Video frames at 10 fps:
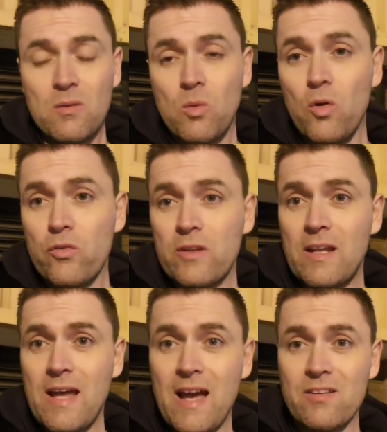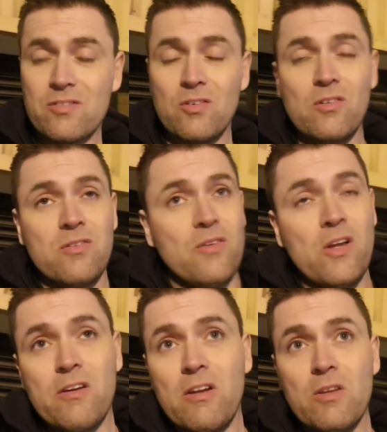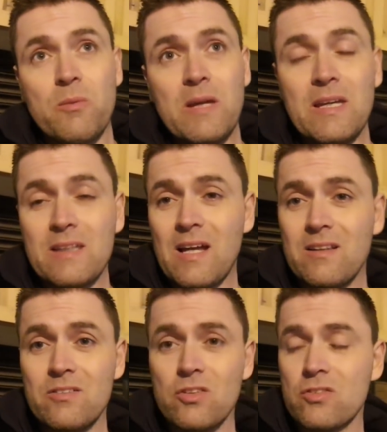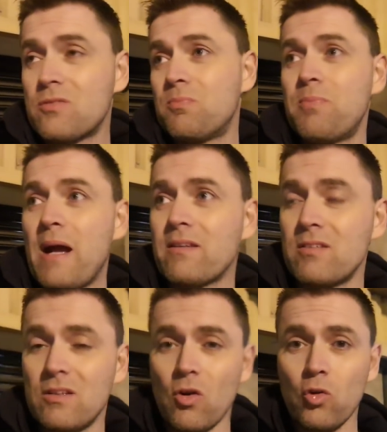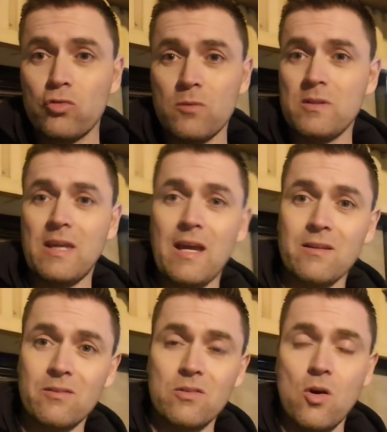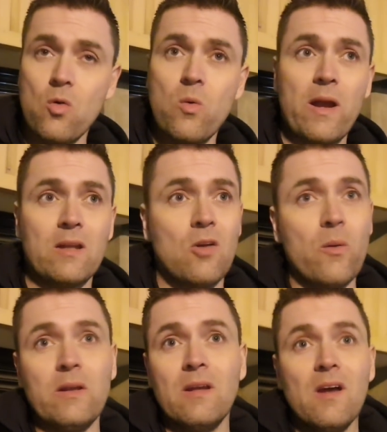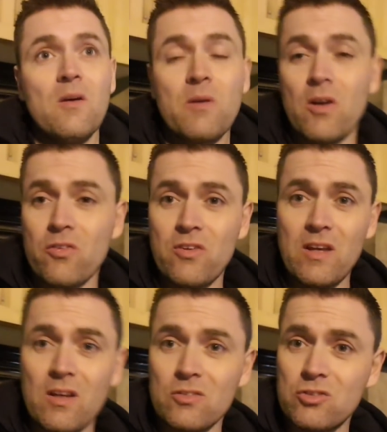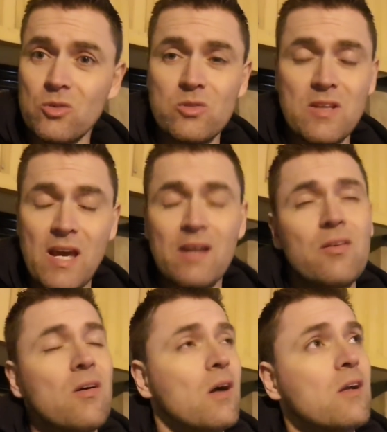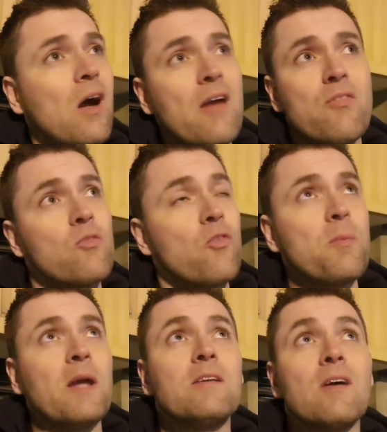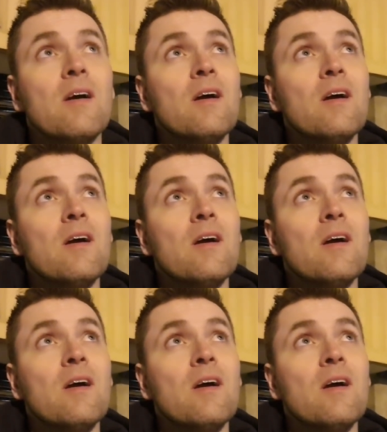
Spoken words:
Wolves and then Arsenal early on in the week. And it's just back to the doldrums again. No way of knowing. We've got City on Tuesday. Heaven forbid.